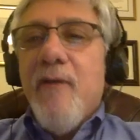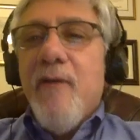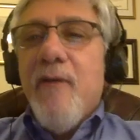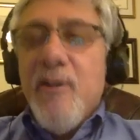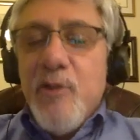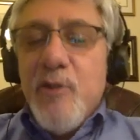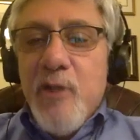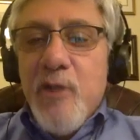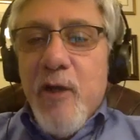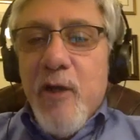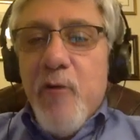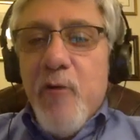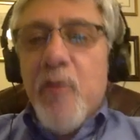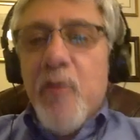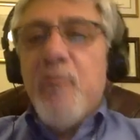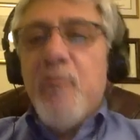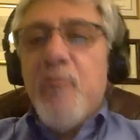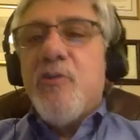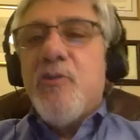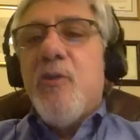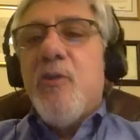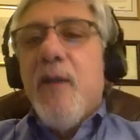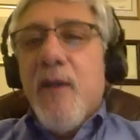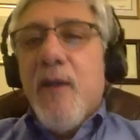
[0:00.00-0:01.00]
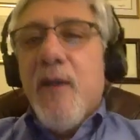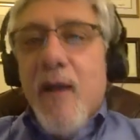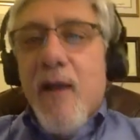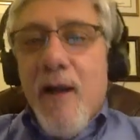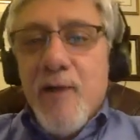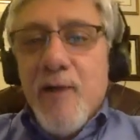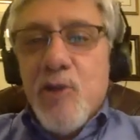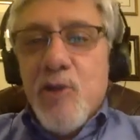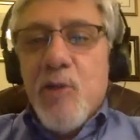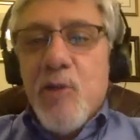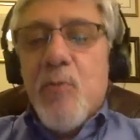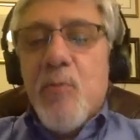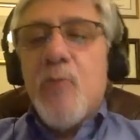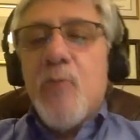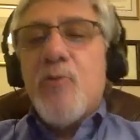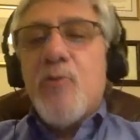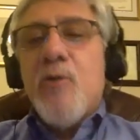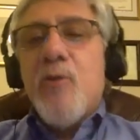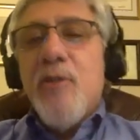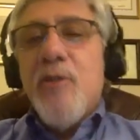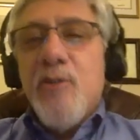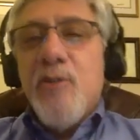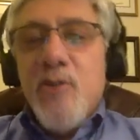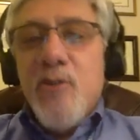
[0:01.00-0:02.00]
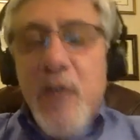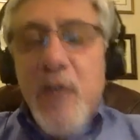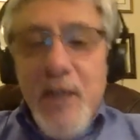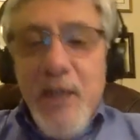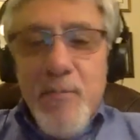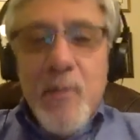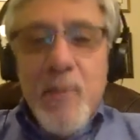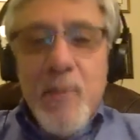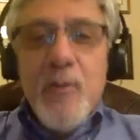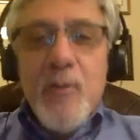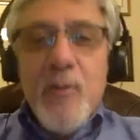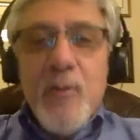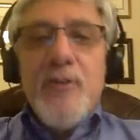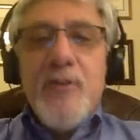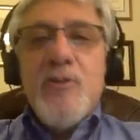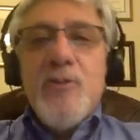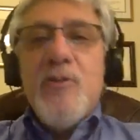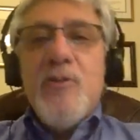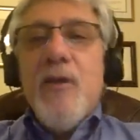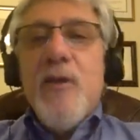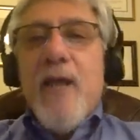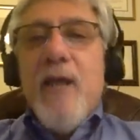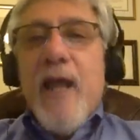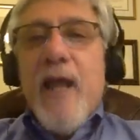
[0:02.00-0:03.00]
sheriffs, constables, state police.